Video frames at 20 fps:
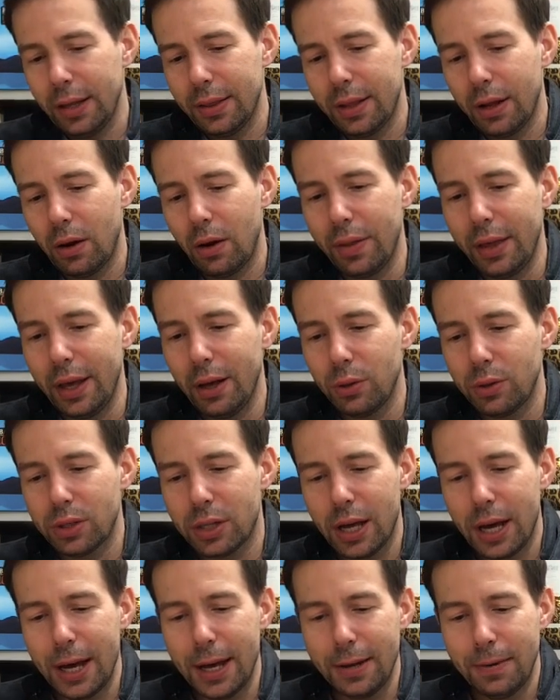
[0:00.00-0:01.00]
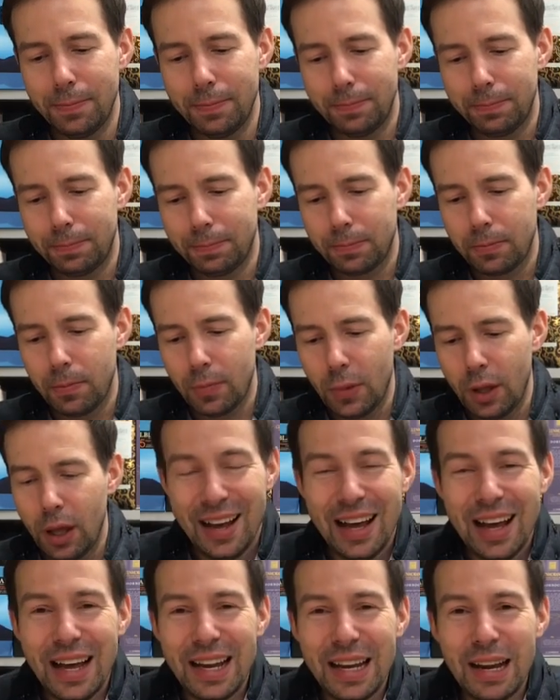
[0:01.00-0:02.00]
get that on the outside.
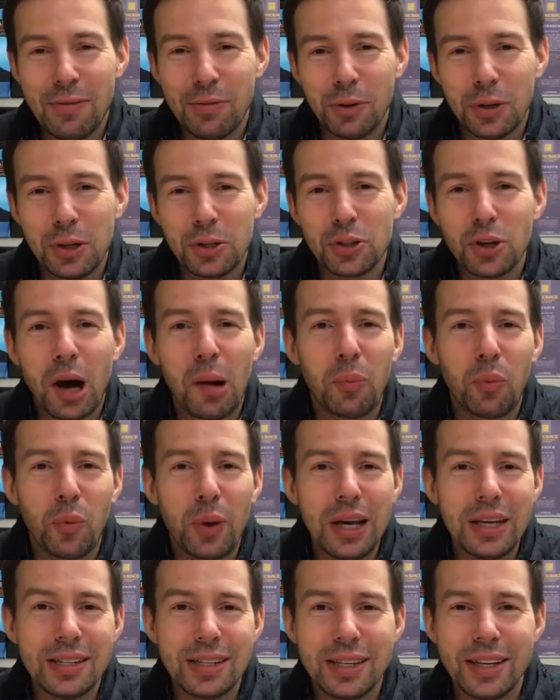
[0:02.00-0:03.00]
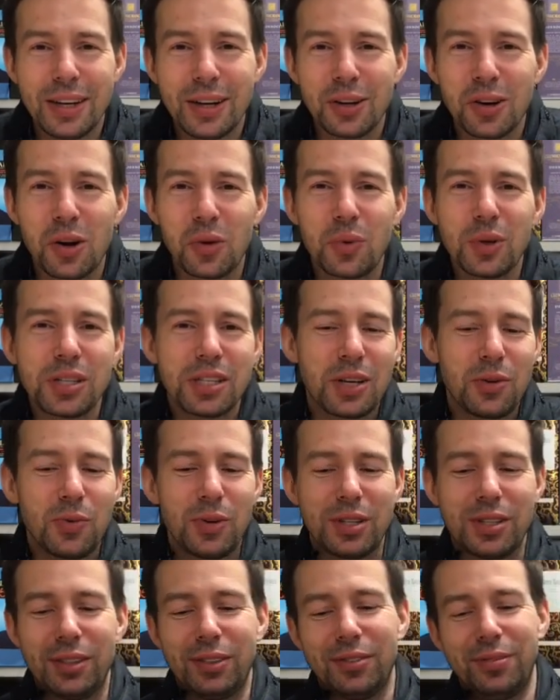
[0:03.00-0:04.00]
Never a drop wasted here on Whiskey
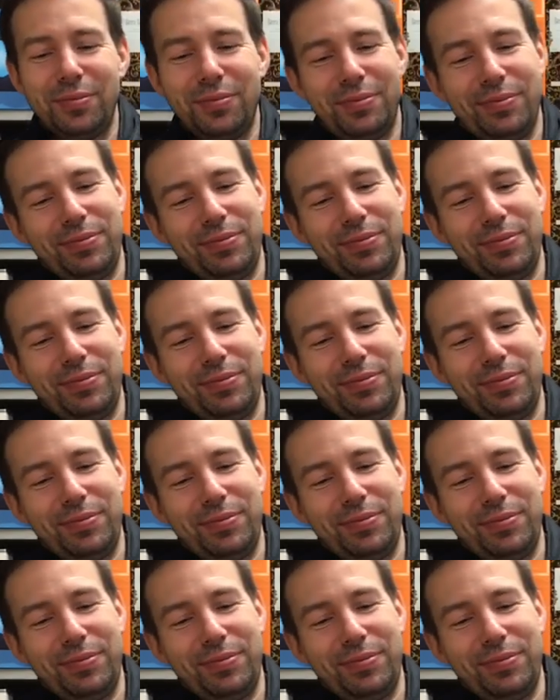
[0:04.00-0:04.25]
Whistle.